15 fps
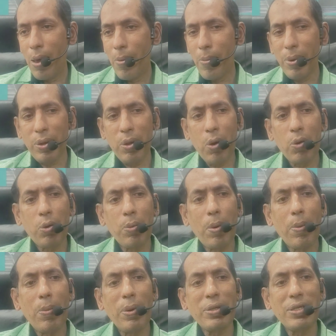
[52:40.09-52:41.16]
But they occupy
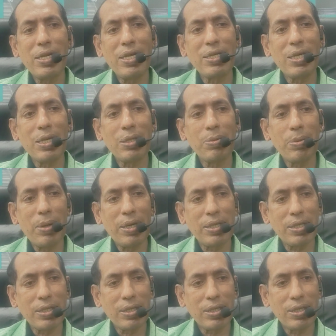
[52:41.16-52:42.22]
much lesser
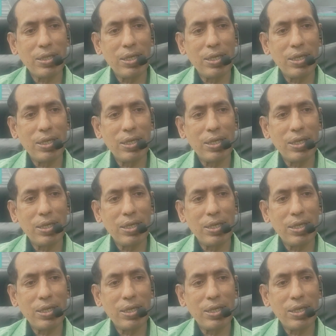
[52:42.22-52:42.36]
space.